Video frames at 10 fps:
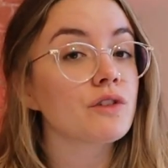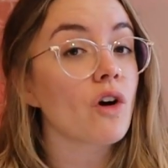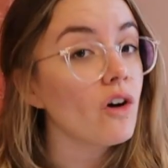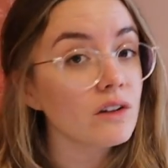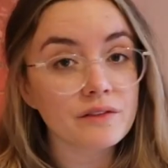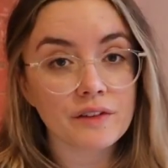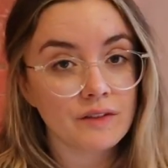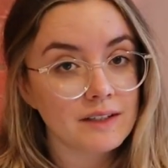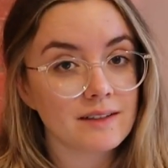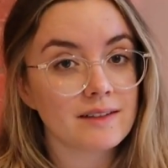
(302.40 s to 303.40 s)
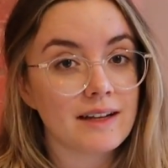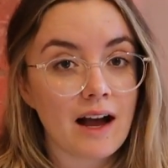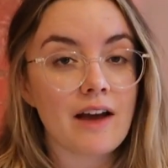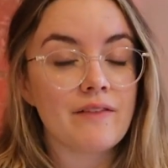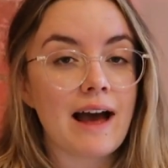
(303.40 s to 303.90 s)
for all of the visas that
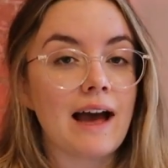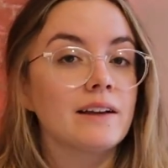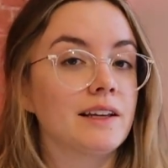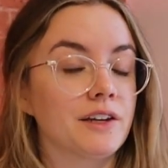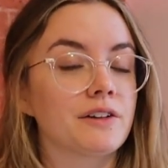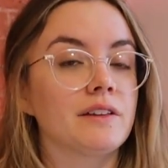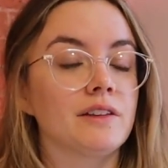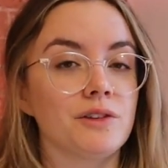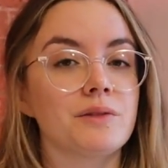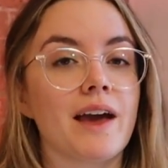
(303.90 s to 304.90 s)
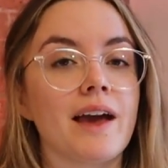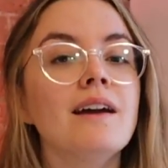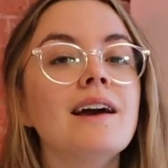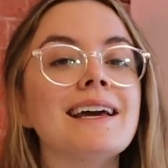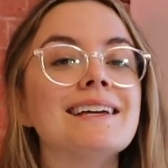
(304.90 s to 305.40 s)
I've had here in the
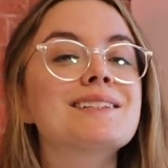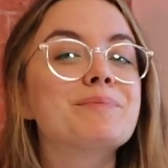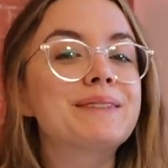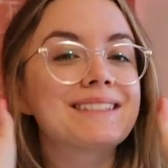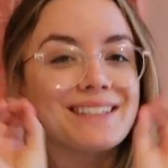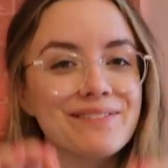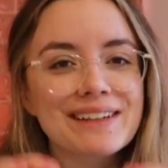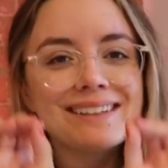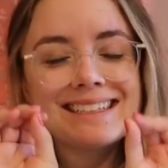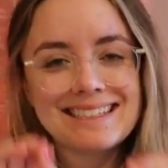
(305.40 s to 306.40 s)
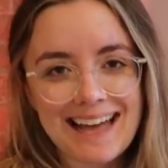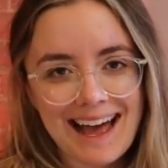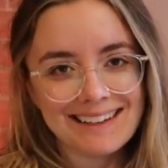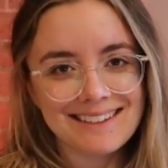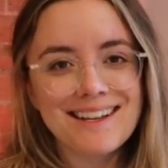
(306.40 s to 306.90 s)
UK, it specifically
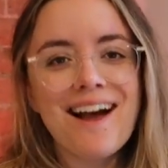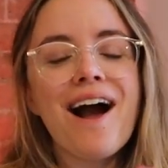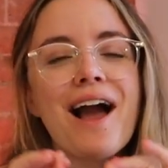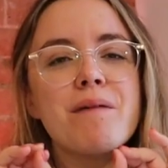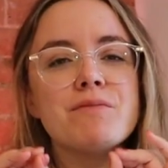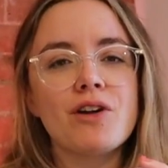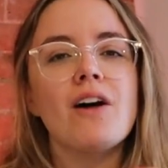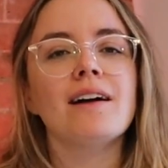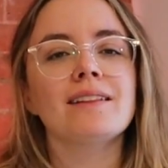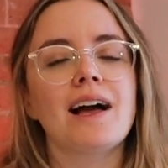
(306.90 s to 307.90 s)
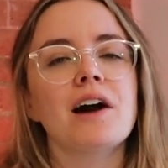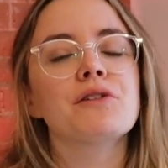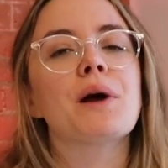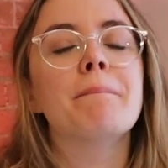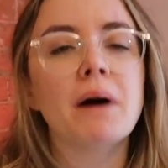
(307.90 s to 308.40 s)
says I am not
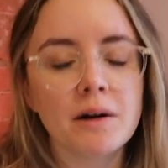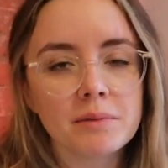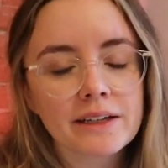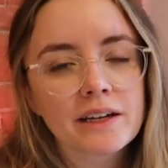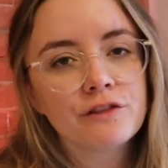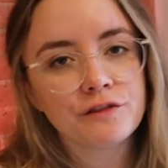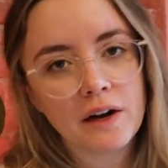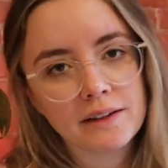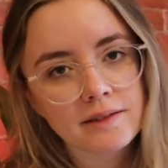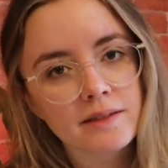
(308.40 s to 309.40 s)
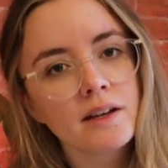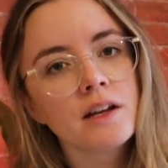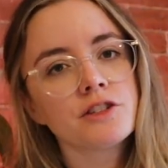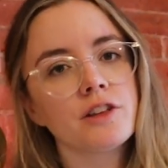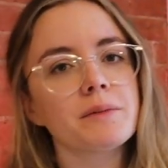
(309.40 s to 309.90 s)
allowed public funds.
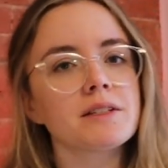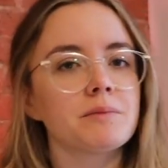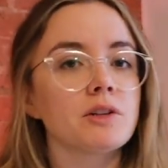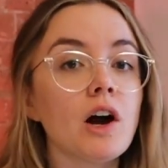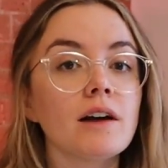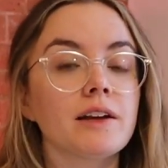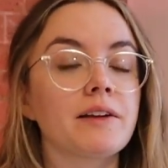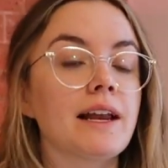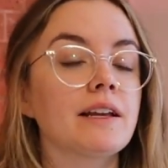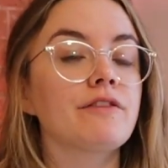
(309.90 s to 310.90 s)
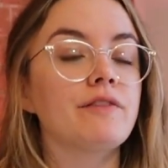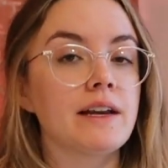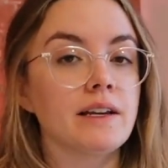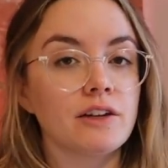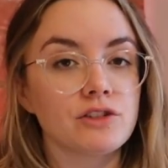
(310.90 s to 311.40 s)
So that means I'm not allowed any
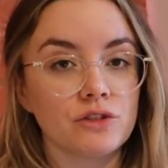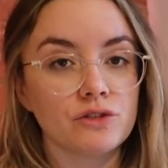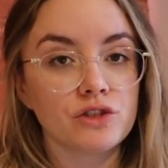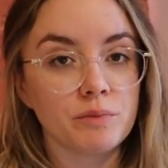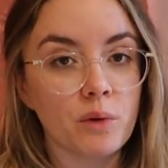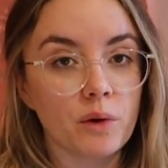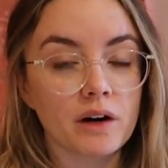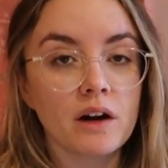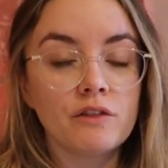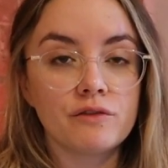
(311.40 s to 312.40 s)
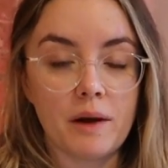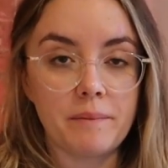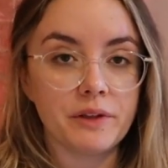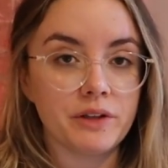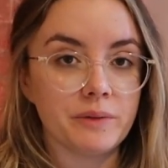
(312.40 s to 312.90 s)
financial support
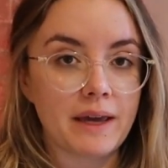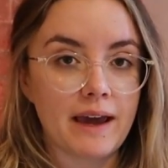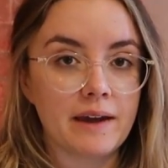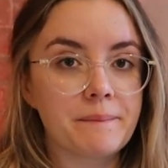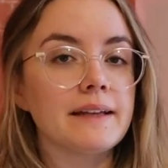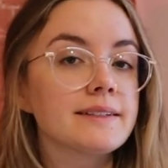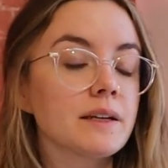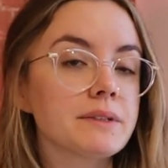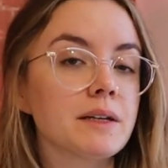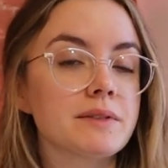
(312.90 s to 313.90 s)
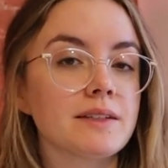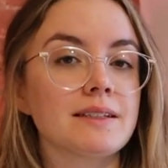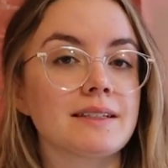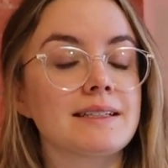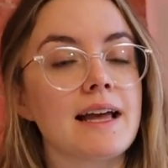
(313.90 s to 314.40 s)
from the UK. And sometimes this
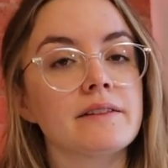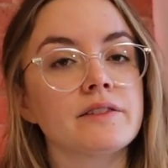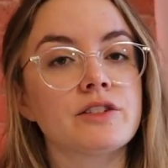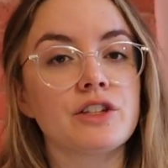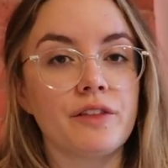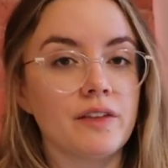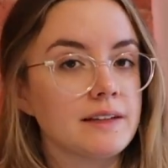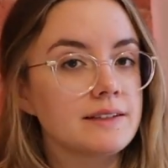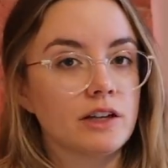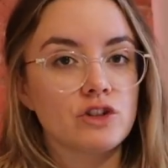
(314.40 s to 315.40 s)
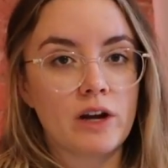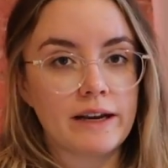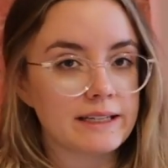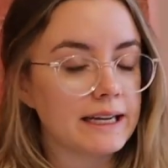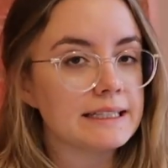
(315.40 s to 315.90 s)
extends to things like
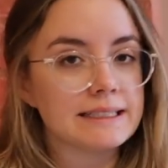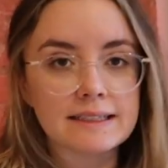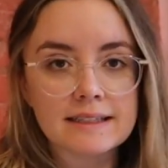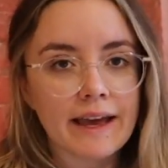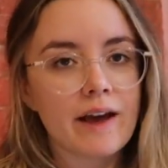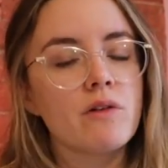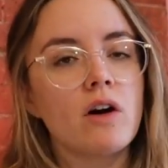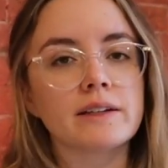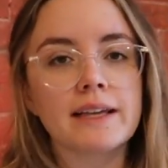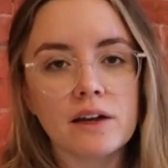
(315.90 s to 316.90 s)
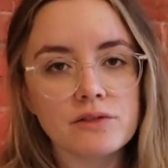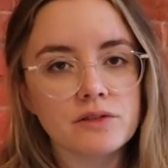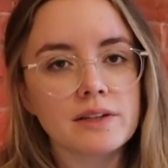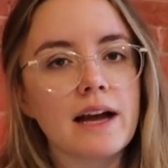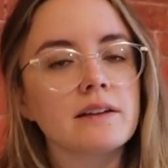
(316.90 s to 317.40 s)
trying to get a discount on
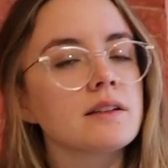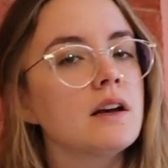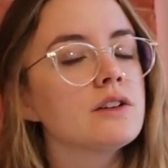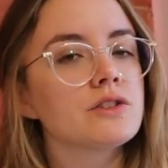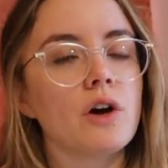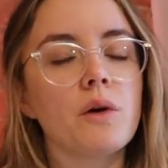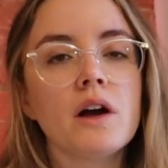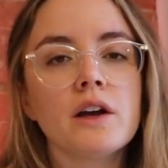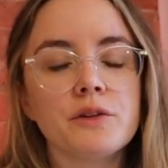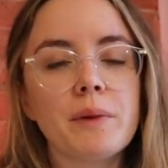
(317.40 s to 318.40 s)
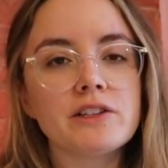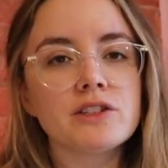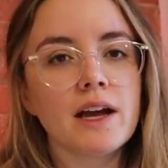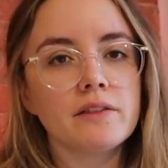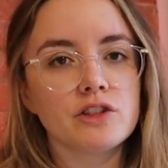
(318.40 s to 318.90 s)
council tax. So you might
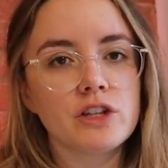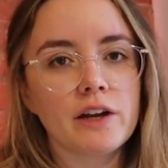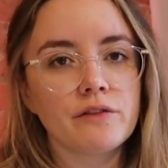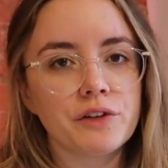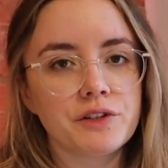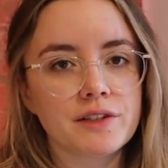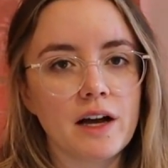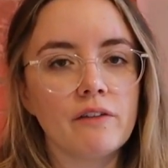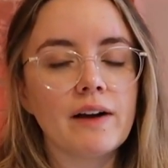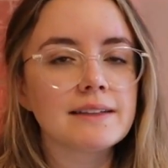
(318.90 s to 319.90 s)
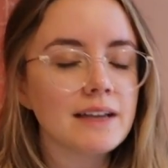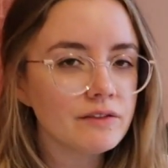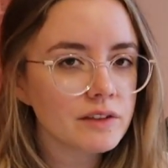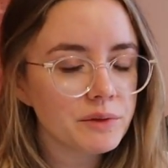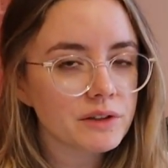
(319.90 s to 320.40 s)
just have to check for yourself. I
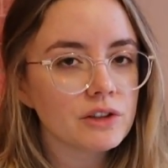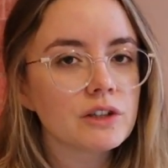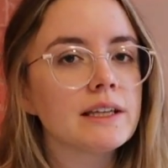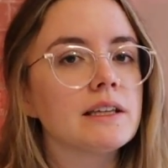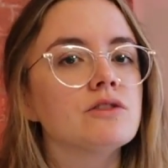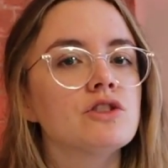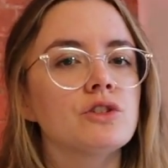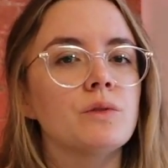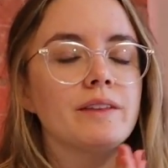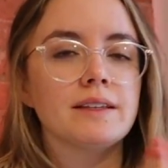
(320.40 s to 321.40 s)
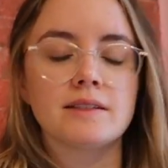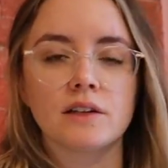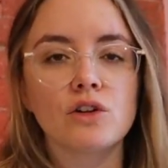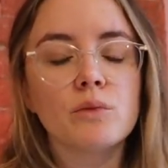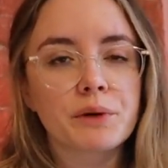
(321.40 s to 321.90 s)
definitely would look into the
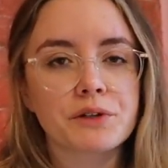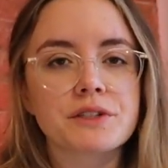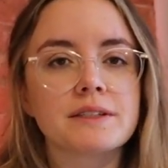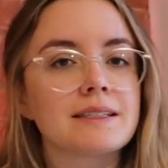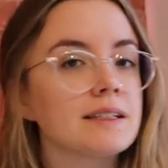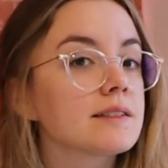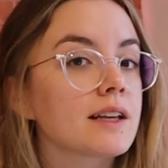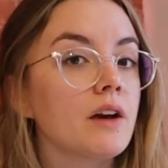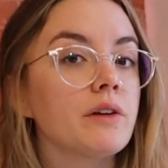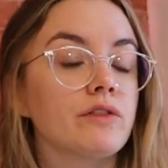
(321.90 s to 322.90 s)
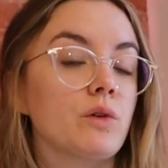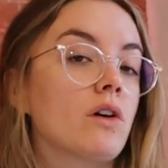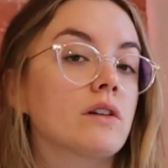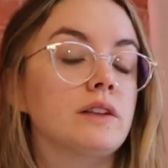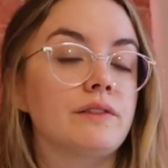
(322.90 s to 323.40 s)
single person's discount if you
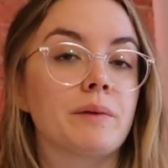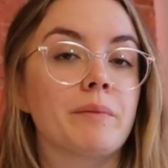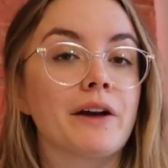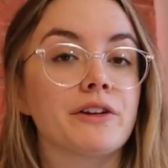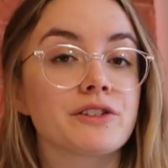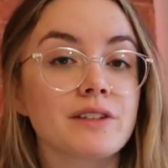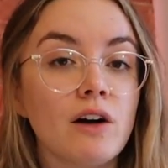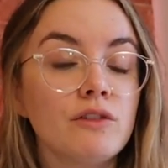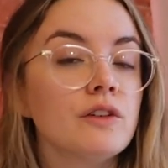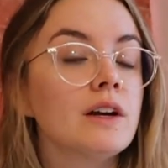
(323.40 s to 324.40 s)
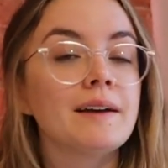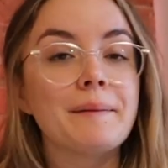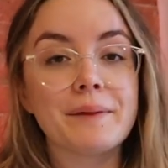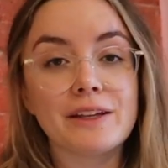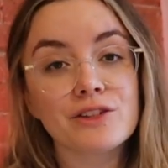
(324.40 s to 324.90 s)
are living by yourself.
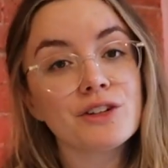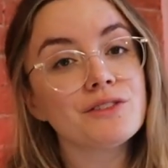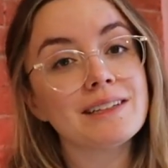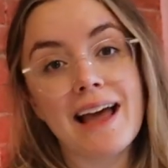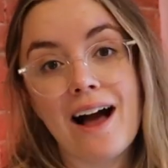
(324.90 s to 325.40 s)
It certainly